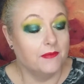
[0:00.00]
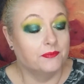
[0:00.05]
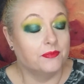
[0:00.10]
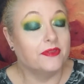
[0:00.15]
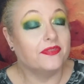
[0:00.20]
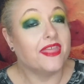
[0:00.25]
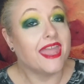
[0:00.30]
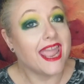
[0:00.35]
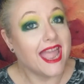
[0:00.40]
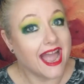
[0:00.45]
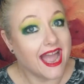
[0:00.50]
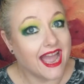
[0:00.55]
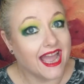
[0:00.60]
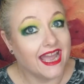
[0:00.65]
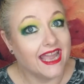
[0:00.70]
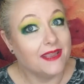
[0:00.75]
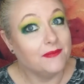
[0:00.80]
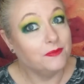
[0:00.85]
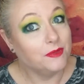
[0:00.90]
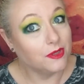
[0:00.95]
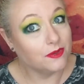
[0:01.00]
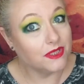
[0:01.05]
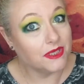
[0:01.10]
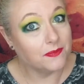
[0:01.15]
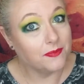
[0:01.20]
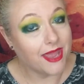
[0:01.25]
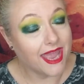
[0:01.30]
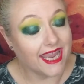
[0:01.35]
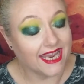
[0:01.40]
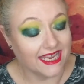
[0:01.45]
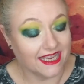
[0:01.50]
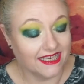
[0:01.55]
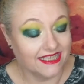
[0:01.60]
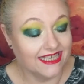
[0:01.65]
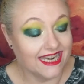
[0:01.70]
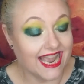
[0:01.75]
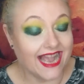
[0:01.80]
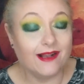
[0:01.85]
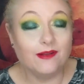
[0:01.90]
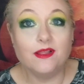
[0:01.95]
But they are in Beauty Bay.
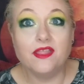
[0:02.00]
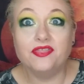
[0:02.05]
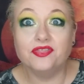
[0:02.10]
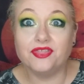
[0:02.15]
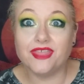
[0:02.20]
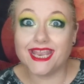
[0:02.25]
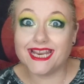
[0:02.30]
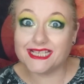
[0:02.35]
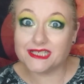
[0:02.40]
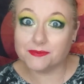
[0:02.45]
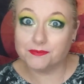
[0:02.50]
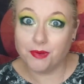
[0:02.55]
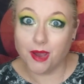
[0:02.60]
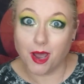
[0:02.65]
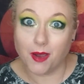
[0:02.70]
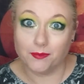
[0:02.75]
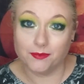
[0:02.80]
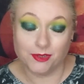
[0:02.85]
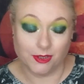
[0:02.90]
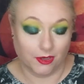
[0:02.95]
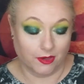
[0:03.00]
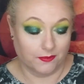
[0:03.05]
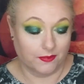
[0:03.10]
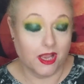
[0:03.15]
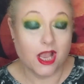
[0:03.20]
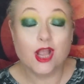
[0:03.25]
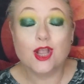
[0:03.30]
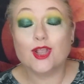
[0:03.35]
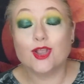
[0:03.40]
Now, this popped up.